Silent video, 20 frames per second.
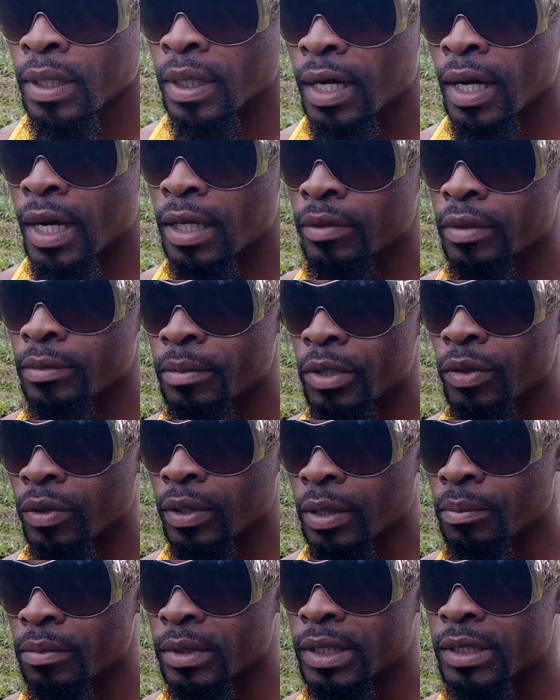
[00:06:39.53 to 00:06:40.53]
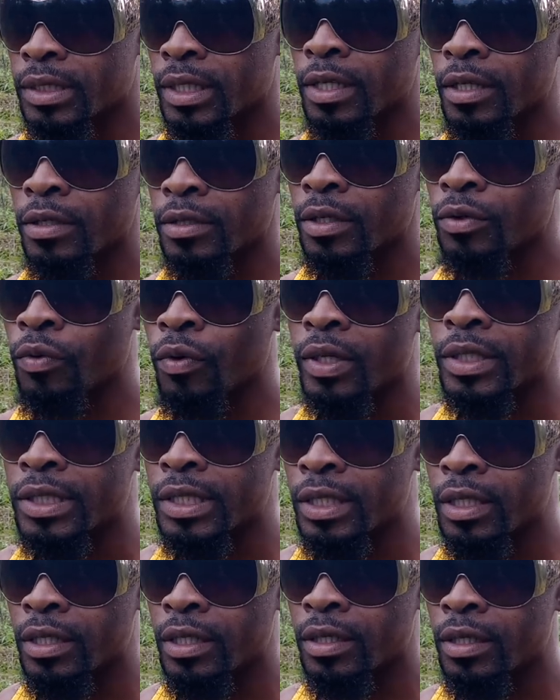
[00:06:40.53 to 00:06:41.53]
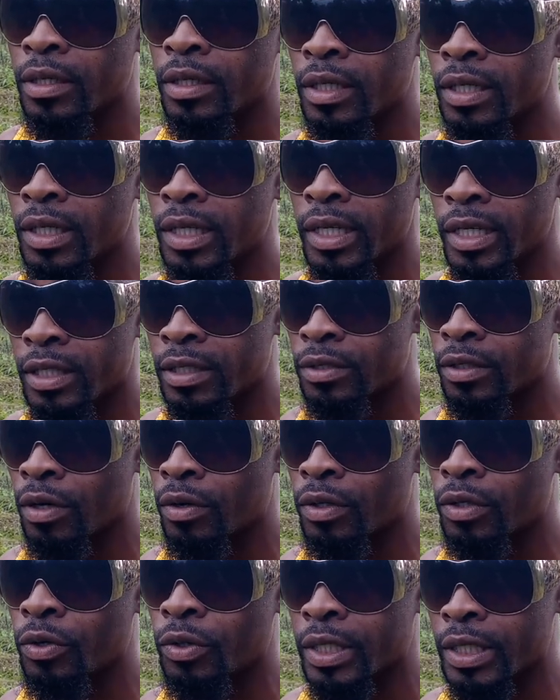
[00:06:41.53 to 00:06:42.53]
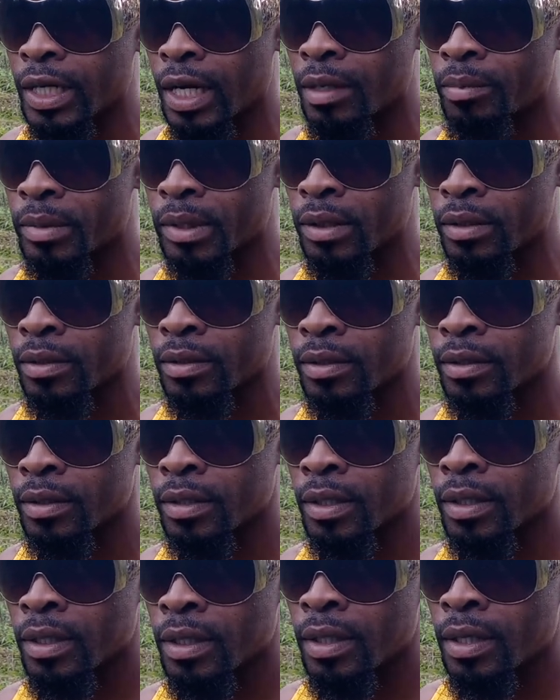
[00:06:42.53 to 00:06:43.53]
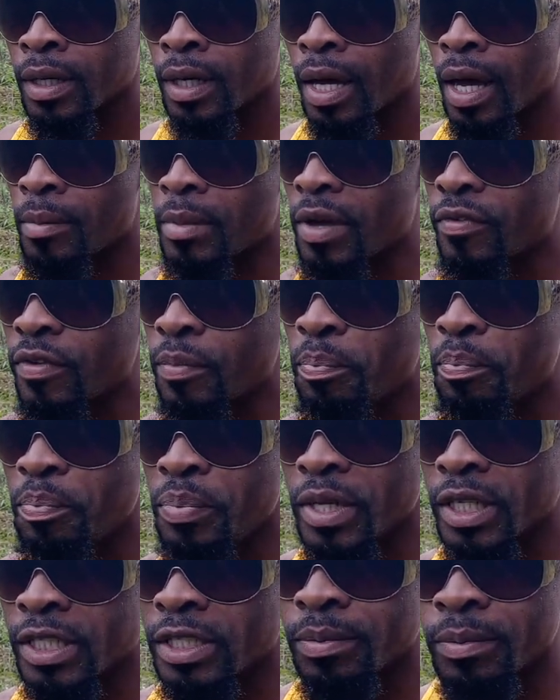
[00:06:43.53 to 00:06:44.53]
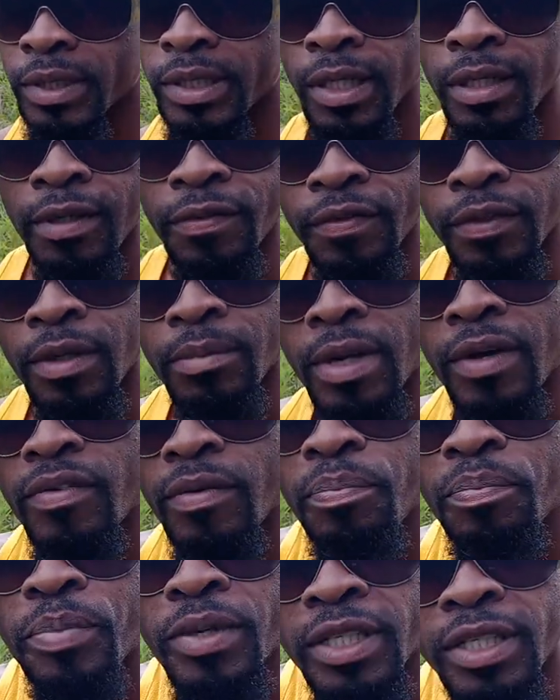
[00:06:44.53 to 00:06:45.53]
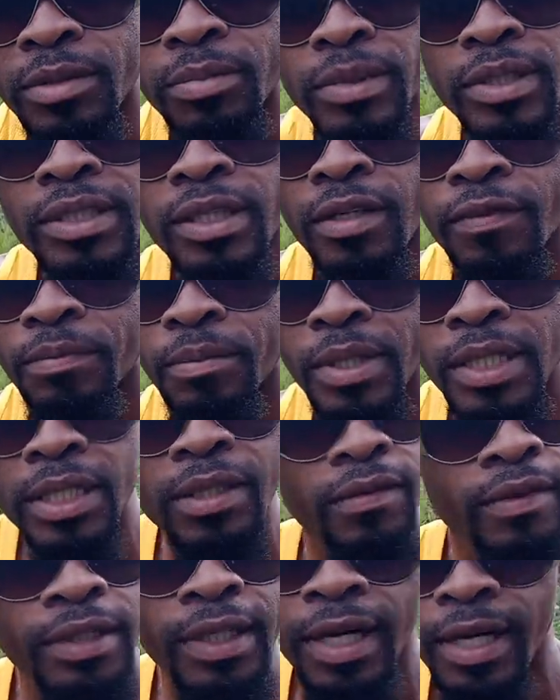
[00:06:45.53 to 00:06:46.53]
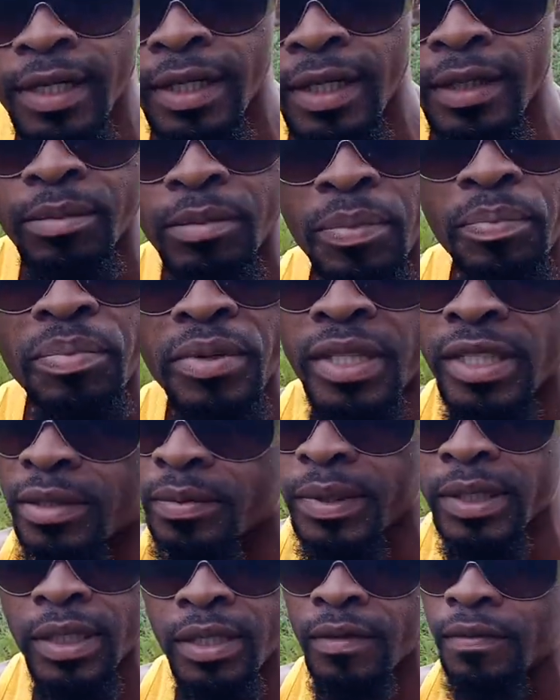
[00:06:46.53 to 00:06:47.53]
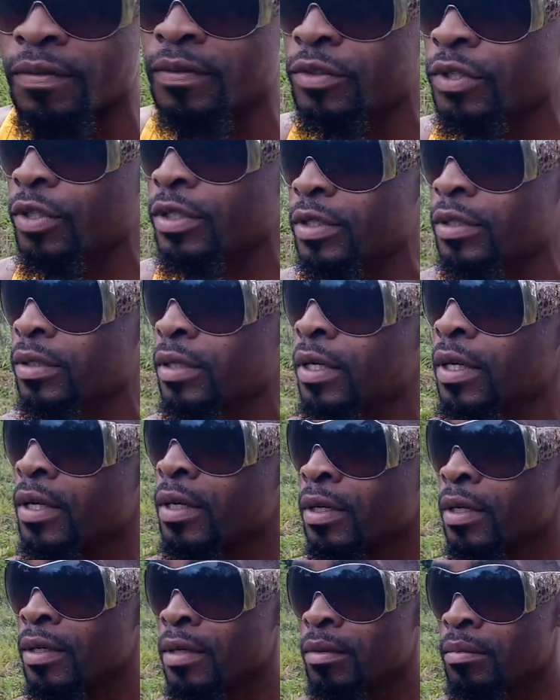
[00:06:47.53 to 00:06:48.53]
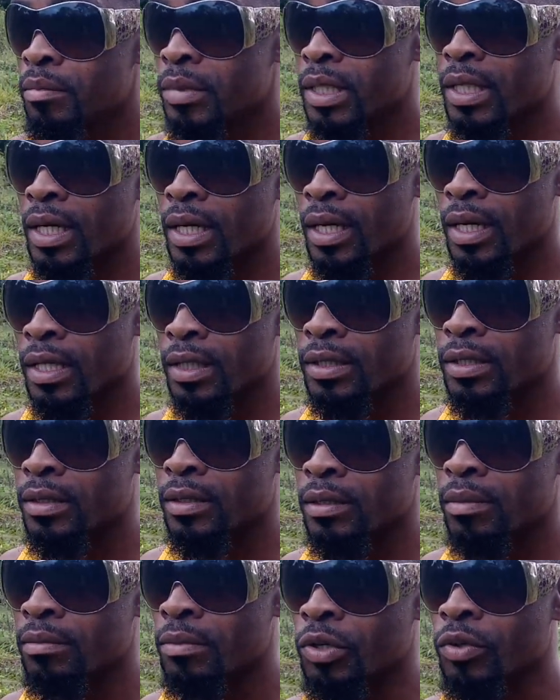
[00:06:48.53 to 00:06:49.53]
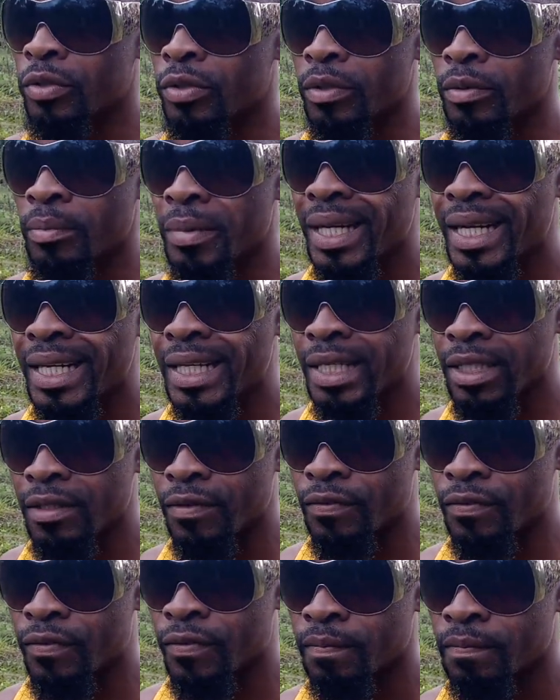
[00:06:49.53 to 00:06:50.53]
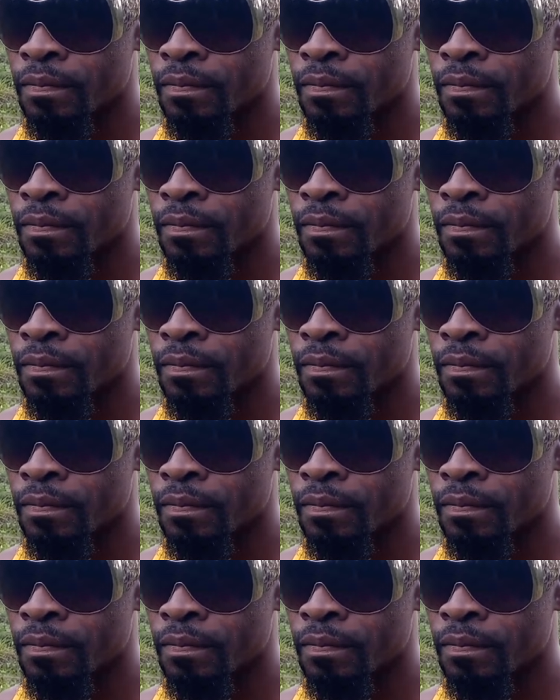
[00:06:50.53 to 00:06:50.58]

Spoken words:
And when I look, I see the goat still laying down looking at me. I have to pinch myself, I have to pinch myself, believe it or not. I pinch myself just because I couldn't believe.